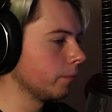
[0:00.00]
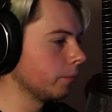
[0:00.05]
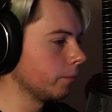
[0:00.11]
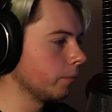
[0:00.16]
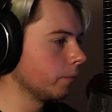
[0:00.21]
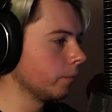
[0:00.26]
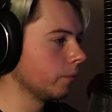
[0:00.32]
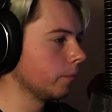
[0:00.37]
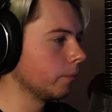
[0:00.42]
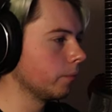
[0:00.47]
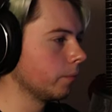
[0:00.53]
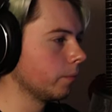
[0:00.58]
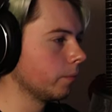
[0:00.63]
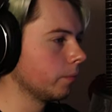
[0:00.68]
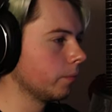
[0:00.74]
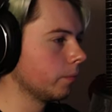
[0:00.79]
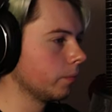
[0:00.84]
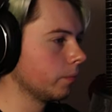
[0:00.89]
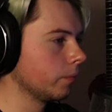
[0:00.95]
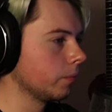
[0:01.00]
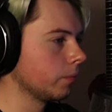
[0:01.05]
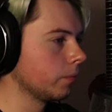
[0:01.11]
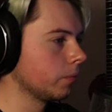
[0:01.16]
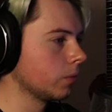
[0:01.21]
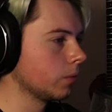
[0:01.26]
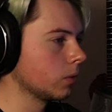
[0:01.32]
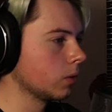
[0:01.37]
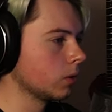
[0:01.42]

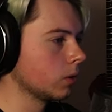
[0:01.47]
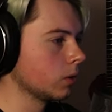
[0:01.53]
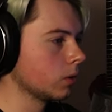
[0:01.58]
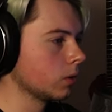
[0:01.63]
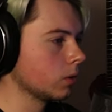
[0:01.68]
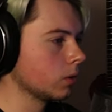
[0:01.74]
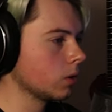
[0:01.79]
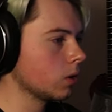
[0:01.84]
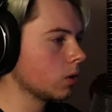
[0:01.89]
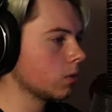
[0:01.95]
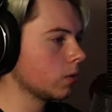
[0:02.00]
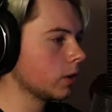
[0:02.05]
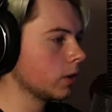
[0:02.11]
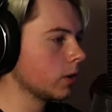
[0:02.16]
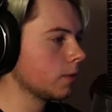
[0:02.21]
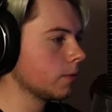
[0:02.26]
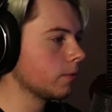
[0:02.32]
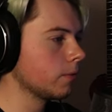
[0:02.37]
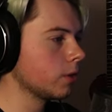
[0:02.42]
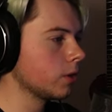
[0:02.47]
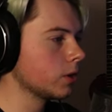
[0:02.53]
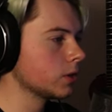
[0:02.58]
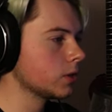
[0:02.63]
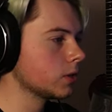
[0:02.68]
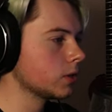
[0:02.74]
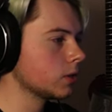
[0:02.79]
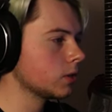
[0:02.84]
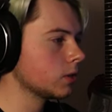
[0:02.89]
Hmm. Over here
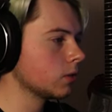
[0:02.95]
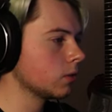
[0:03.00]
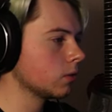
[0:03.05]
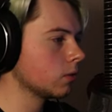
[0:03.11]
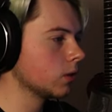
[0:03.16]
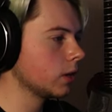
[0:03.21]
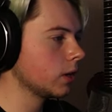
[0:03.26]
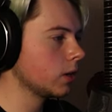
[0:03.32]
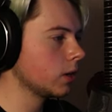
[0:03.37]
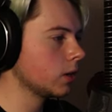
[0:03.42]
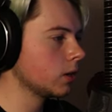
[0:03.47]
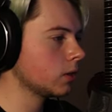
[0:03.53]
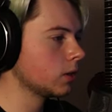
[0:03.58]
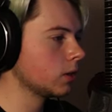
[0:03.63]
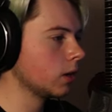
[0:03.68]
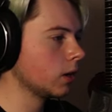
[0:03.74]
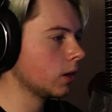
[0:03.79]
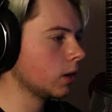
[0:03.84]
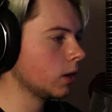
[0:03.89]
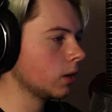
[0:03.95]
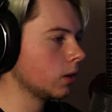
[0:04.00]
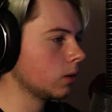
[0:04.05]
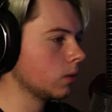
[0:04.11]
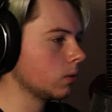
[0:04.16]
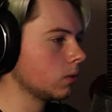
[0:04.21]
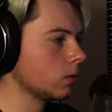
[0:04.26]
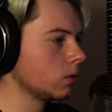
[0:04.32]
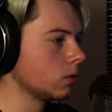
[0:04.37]
first, over here,
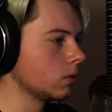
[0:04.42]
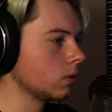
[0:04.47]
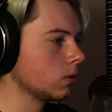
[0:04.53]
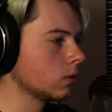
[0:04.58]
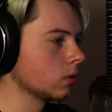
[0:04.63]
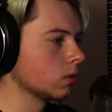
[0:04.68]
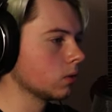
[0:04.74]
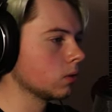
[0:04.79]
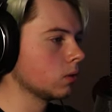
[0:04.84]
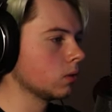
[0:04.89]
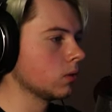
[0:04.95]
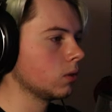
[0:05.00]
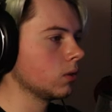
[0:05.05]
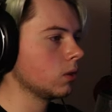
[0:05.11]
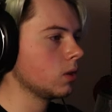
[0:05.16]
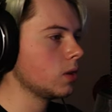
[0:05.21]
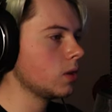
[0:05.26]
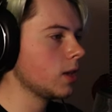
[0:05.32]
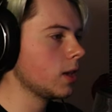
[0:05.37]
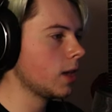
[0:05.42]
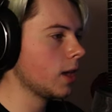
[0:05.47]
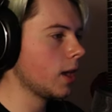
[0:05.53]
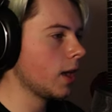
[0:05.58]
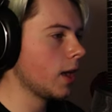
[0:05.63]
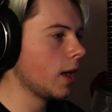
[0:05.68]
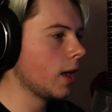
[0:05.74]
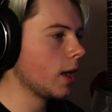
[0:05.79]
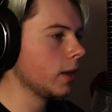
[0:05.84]
down.
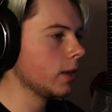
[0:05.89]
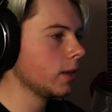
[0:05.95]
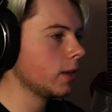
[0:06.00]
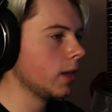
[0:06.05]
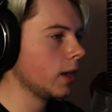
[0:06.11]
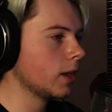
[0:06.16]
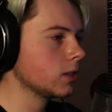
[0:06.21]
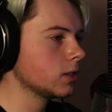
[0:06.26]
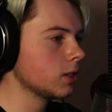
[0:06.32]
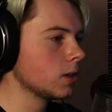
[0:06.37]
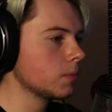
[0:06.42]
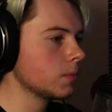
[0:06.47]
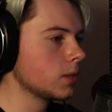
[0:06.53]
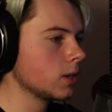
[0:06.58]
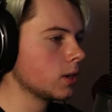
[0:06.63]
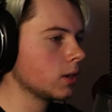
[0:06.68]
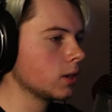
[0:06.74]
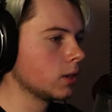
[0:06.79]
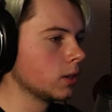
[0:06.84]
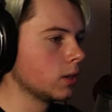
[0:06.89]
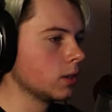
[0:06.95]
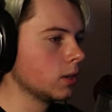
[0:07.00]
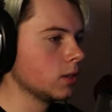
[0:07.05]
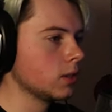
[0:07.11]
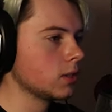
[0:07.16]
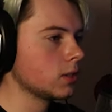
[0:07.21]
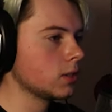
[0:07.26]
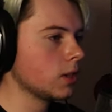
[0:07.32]
Yeah, yeah, something,
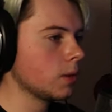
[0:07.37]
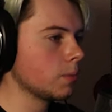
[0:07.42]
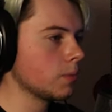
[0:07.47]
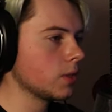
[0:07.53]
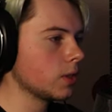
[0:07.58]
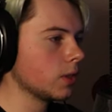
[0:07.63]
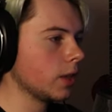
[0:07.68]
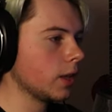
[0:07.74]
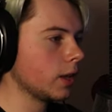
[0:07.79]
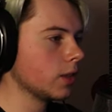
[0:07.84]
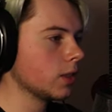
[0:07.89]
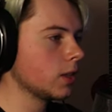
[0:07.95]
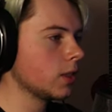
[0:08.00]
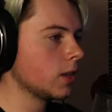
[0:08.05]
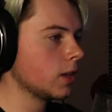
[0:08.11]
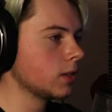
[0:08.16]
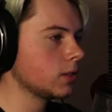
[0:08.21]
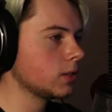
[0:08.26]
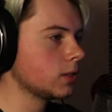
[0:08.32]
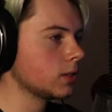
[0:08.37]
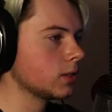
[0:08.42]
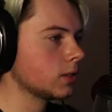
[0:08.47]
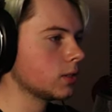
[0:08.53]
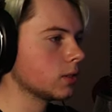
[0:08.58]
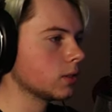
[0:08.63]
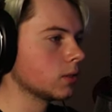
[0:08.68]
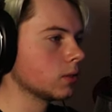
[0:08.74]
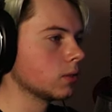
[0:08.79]
something like
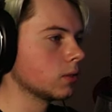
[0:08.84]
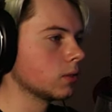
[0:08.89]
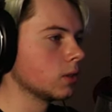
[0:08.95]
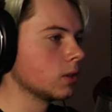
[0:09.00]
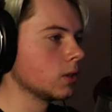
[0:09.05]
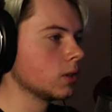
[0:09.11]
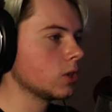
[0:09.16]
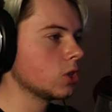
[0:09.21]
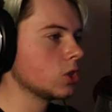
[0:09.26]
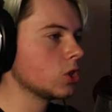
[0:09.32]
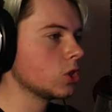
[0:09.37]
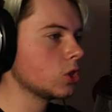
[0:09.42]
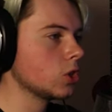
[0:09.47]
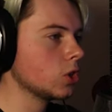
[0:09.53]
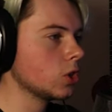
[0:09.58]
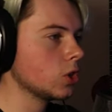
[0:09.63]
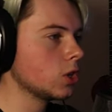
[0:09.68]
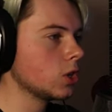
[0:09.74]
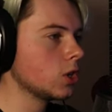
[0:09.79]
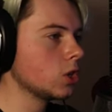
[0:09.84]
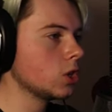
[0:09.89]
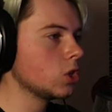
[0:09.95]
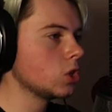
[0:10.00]
this should